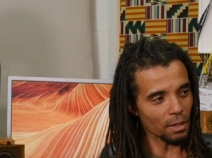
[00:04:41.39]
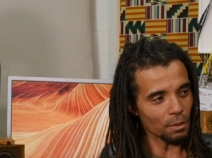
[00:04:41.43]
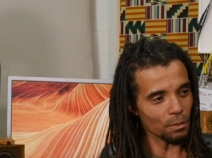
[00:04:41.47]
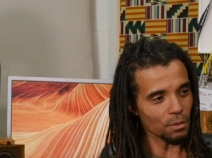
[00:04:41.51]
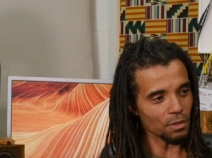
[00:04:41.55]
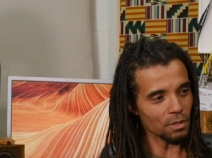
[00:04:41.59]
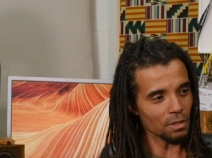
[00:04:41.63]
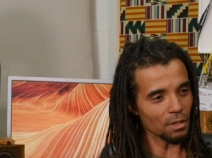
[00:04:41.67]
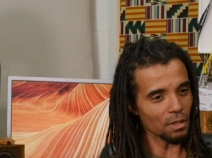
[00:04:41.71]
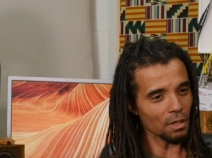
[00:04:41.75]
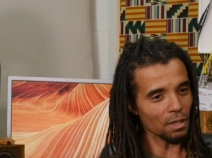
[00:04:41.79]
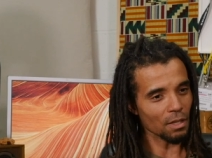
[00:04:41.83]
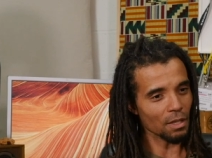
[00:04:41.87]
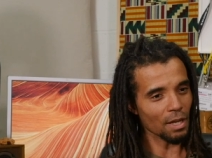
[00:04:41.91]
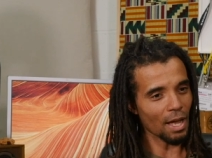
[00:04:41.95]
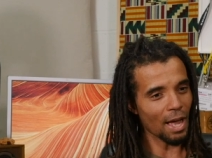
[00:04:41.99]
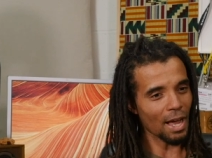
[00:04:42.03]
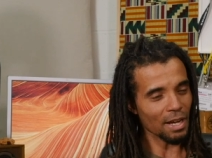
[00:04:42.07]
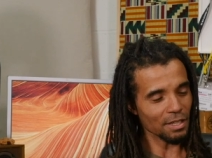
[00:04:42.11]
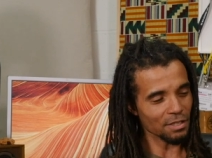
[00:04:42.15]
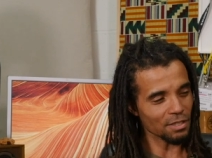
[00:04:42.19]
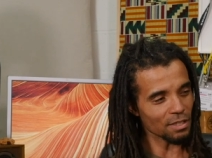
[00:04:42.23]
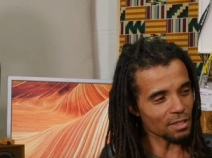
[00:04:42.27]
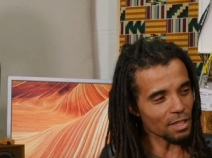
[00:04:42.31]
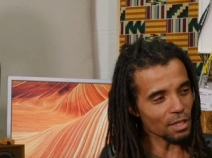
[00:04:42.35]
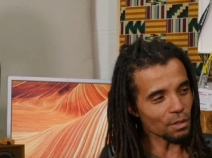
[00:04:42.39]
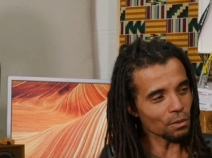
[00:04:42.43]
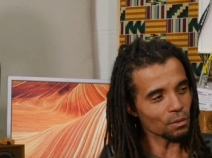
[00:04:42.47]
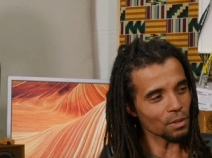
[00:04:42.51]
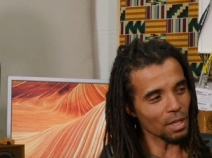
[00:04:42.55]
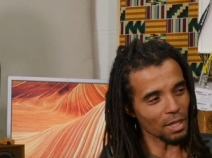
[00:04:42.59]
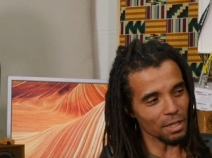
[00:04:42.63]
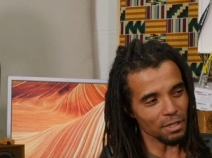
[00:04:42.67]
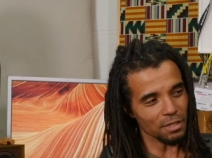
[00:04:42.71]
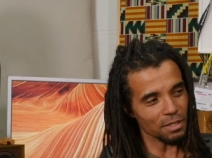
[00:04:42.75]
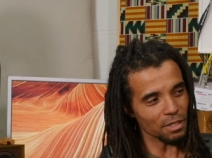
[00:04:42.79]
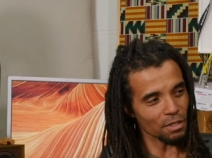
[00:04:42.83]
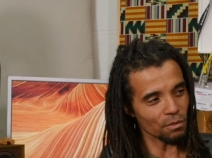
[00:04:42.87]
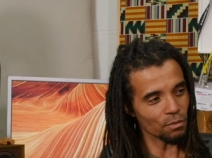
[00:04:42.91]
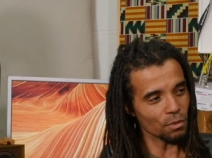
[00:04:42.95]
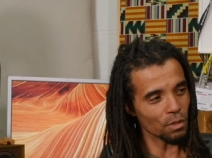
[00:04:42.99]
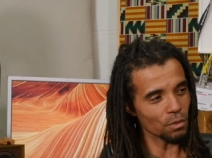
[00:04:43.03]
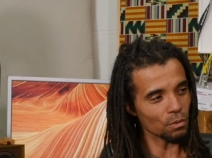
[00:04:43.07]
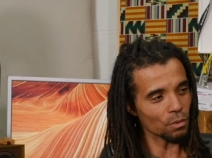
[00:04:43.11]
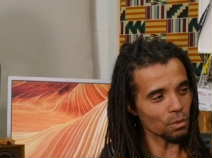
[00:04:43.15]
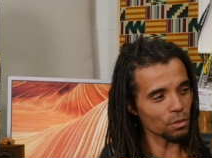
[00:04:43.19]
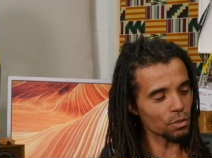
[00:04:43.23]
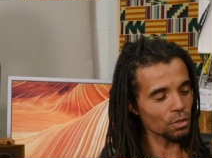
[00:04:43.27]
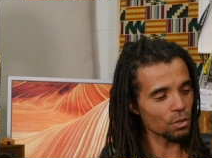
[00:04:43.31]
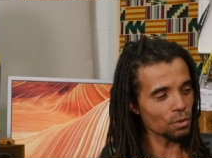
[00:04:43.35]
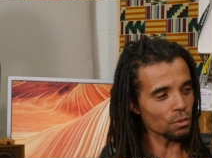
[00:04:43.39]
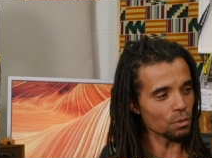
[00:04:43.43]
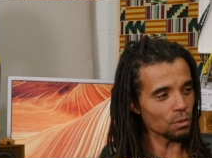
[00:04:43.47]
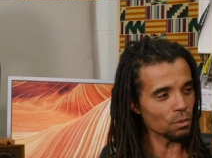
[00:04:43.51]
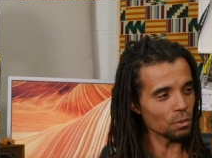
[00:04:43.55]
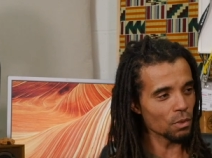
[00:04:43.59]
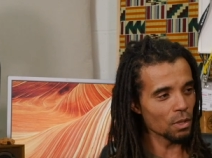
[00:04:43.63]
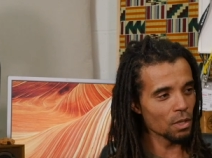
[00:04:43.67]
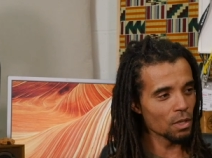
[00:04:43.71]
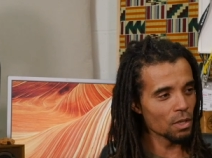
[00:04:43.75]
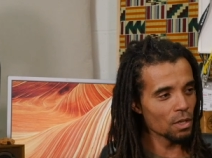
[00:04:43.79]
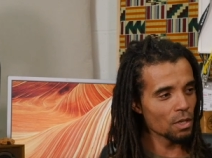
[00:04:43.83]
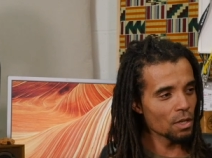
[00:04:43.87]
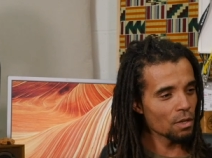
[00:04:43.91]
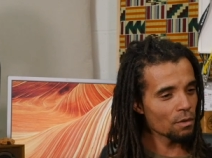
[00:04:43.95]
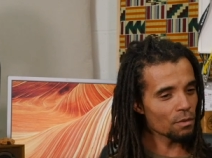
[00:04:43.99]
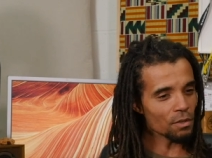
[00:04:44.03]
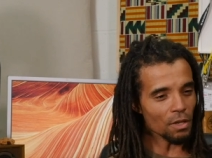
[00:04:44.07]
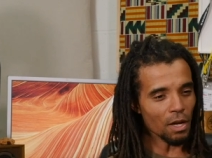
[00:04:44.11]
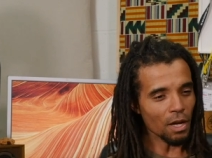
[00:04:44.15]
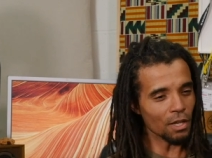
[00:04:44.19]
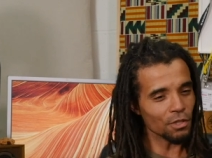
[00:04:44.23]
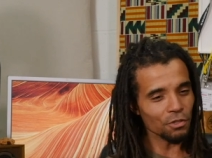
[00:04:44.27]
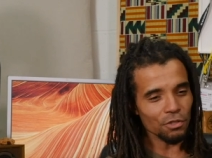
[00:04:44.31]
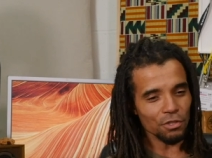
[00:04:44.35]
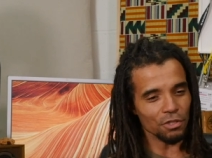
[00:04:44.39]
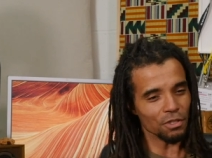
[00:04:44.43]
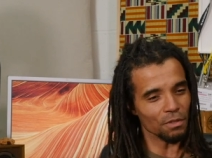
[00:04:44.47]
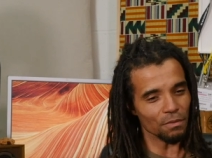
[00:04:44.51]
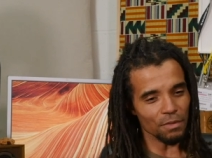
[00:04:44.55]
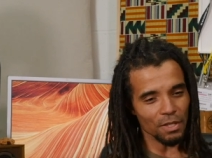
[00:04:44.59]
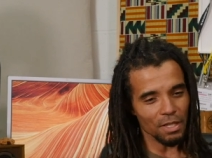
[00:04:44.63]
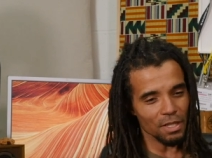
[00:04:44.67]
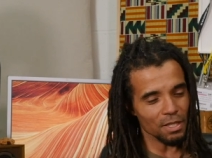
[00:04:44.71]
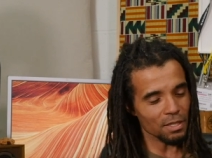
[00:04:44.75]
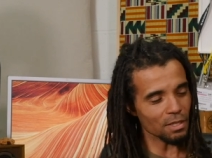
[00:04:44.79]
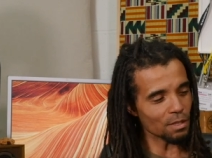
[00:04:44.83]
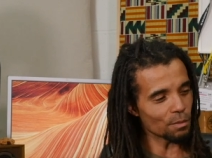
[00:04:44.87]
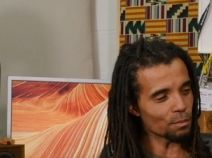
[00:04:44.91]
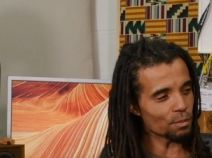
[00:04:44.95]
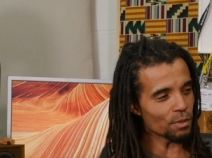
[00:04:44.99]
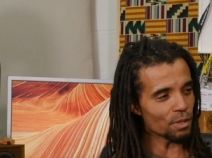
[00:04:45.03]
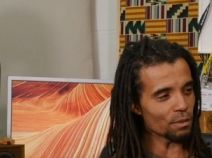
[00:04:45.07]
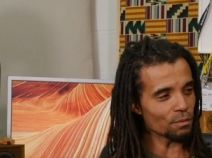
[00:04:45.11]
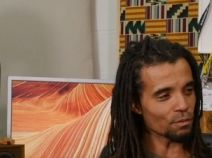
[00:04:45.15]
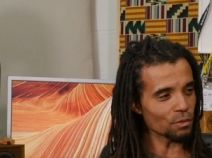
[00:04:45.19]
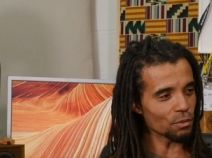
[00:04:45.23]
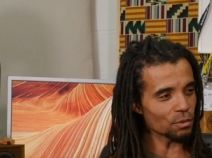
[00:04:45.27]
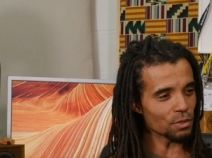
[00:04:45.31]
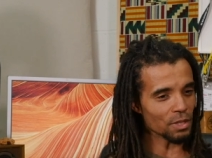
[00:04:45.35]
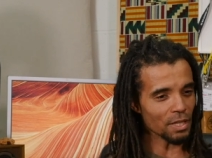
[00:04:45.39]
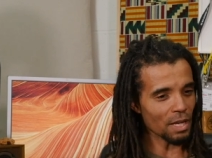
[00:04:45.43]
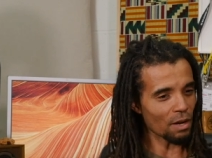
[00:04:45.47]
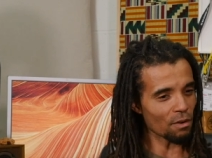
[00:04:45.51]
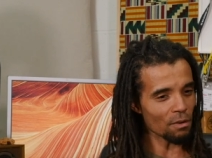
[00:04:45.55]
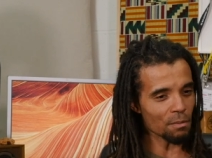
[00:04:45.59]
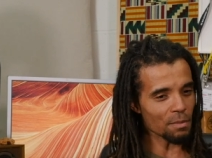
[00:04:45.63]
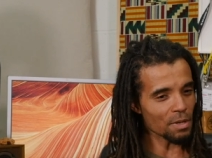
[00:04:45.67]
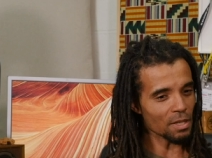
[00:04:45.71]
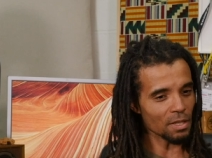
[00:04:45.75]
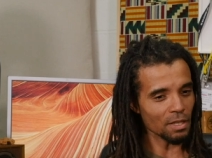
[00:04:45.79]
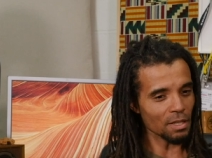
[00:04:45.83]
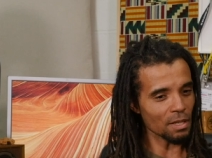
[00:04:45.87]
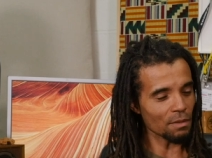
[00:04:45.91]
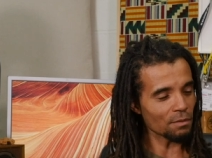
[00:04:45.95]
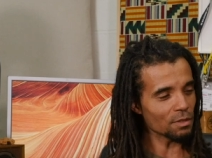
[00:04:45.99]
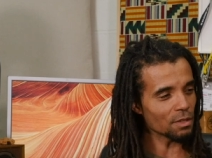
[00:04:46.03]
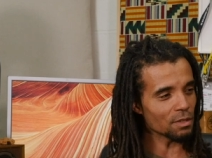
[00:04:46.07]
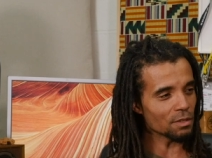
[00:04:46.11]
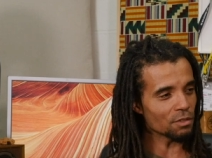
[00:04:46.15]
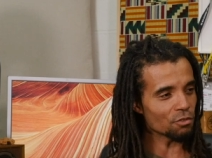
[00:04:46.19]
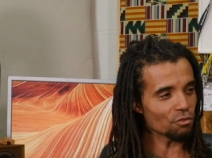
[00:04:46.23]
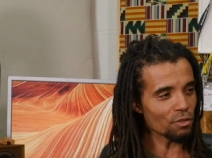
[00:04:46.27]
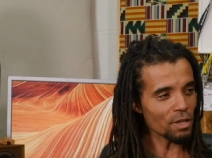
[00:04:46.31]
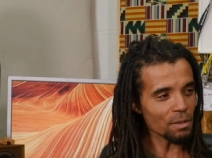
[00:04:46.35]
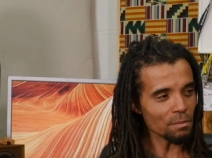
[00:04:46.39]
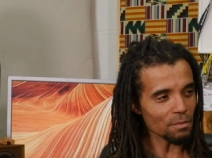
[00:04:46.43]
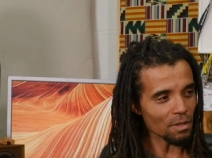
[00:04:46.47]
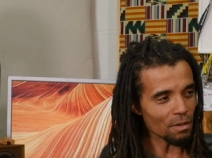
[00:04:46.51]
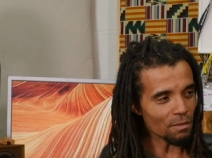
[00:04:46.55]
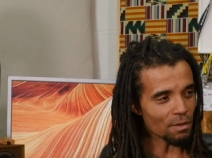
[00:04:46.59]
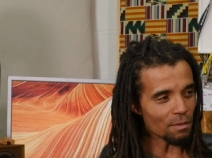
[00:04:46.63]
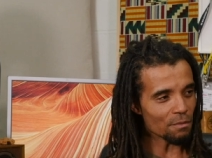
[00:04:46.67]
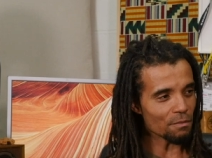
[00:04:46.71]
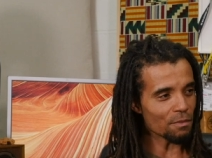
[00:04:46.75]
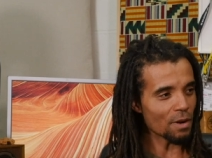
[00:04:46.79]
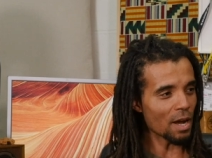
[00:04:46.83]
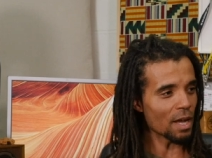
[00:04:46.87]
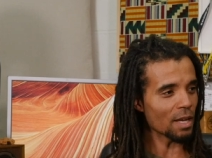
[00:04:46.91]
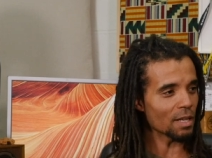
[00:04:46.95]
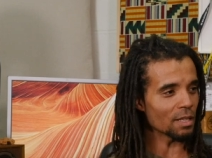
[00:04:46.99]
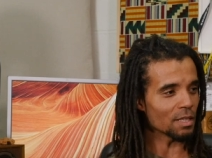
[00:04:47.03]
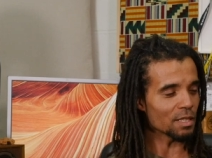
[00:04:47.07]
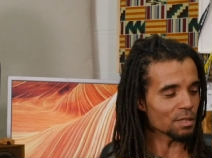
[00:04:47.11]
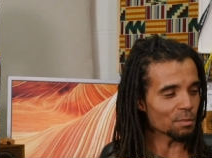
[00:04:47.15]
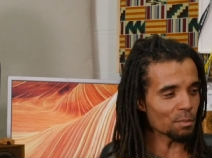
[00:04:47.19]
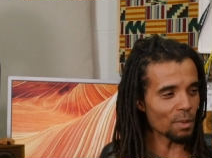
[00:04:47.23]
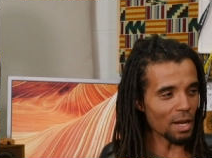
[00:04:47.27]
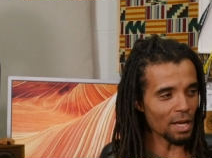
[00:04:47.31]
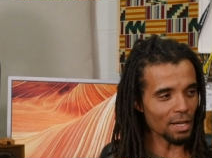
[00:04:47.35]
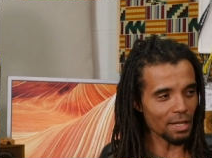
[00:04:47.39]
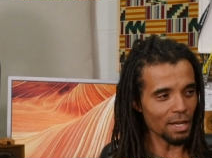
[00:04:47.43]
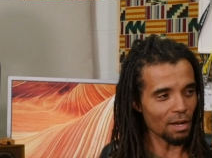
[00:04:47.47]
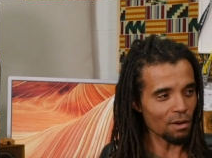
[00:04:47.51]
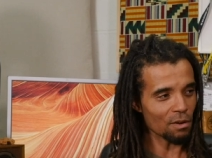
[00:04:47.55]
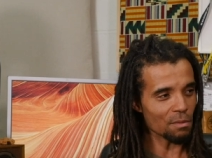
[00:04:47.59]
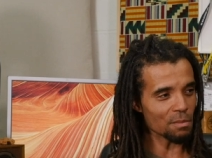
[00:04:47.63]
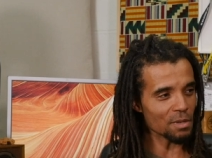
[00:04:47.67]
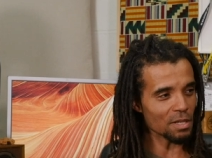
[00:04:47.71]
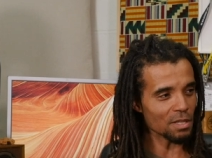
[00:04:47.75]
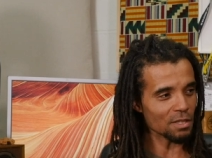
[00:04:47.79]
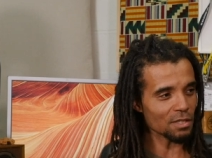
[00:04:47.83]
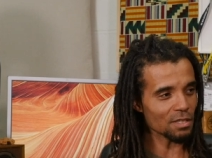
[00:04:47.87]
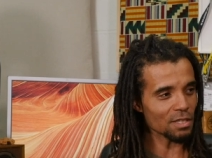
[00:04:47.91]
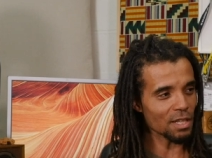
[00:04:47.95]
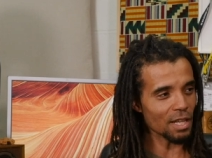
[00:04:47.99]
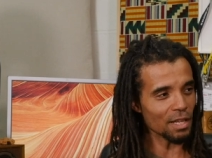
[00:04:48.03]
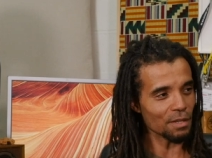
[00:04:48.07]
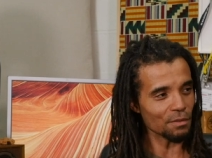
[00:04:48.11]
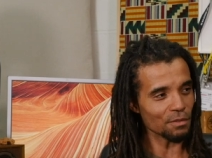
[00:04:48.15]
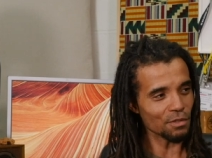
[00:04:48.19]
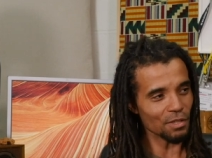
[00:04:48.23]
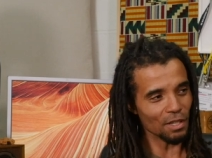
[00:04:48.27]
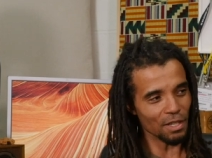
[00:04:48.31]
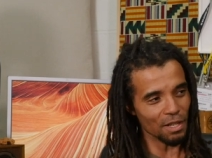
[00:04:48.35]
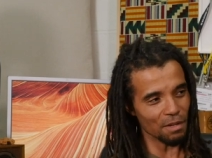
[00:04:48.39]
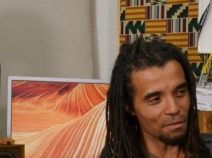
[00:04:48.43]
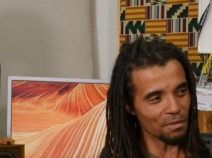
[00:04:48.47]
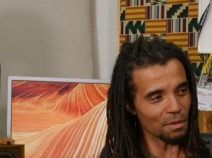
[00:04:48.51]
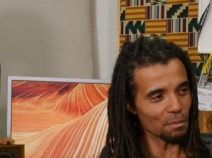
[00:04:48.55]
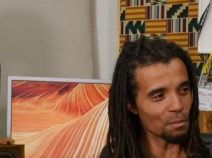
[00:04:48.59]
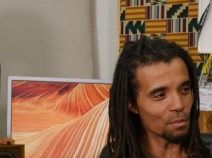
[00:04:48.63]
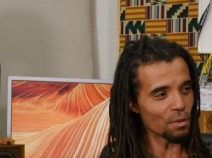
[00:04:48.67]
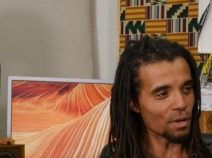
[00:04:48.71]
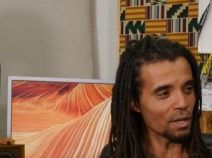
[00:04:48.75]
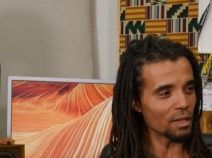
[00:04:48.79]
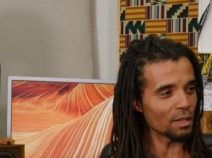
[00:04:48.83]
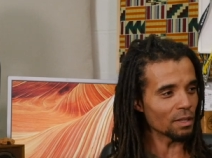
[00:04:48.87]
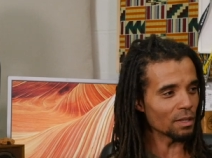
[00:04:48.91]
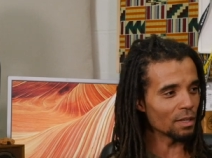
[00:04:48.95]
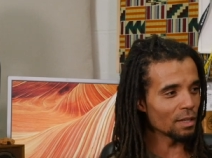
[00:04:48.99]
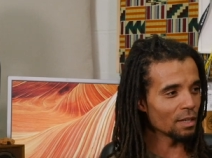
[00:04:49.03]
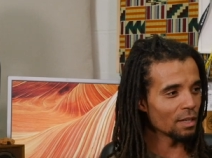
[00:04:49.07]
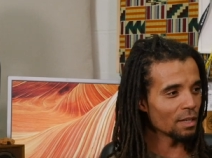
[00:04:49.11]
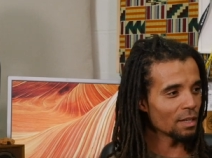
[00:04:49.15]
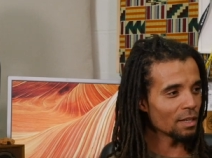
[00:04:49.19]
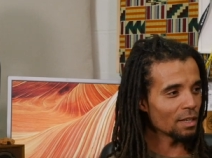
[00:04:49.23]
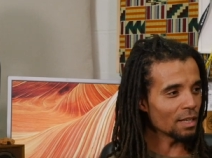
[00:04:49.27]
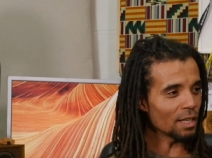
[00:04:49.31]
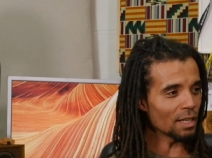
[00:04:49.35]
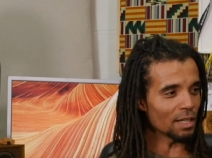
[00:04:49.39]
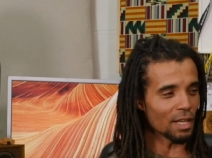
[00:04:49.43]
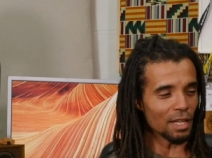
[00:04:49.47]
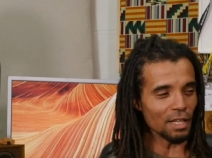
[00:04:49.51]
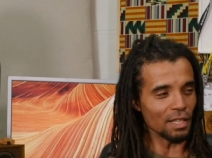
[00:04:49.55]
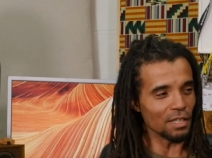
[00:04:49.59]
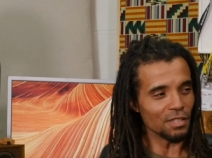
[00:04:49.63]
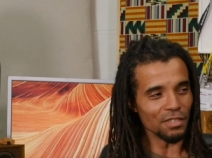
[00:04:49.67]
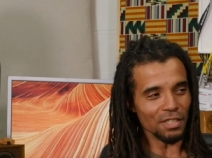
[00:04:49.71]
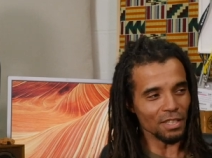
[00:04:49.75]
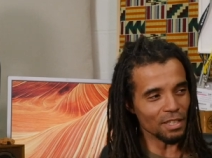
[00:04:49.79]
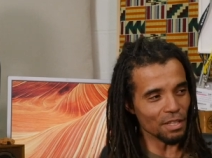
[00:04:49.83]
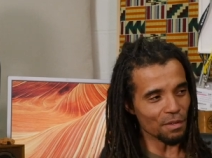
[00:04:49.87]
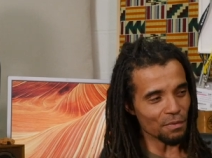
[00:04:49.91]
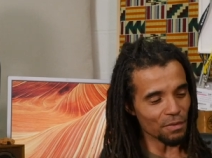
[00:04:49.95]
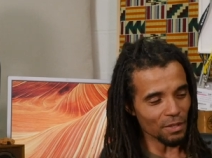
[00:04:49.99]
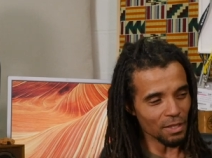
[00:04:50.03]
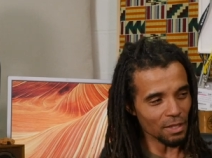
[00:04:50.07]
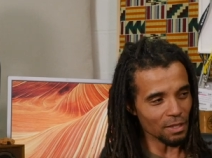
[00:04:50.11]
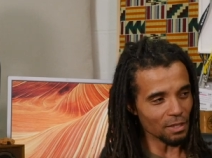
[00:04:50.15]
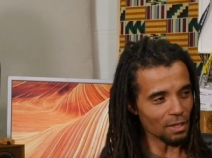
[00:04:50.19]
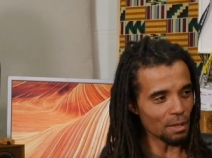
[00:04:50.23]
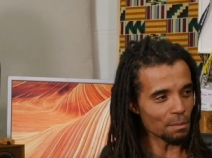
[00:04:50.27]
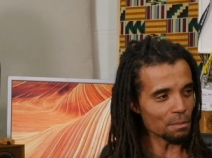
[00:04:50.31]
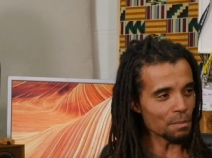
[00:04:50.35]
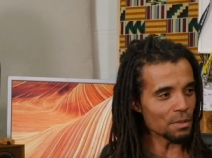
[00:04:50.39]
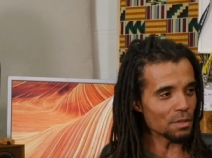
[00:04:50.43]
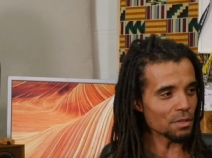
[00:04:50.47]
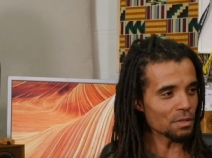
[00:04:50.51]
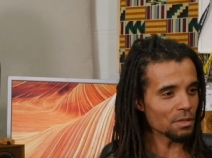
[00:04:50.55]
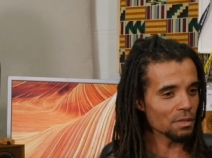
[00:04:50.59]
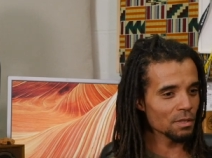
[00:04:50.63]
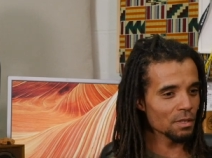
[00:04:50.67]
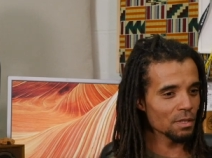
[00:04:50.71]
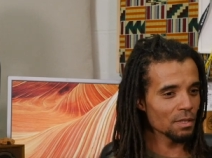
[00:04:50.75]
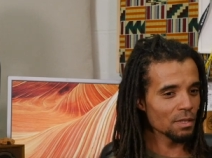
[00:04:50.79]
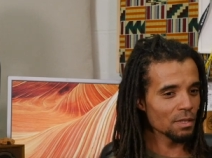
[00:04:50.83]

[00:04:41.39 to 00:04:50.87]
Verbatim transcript: It was an accidental legacy of World War II for the hundreds of years that Britain ruled the Caribbean, it never dreamed of inviting its black Caribbean slaves to live in Britain in any significant numbers.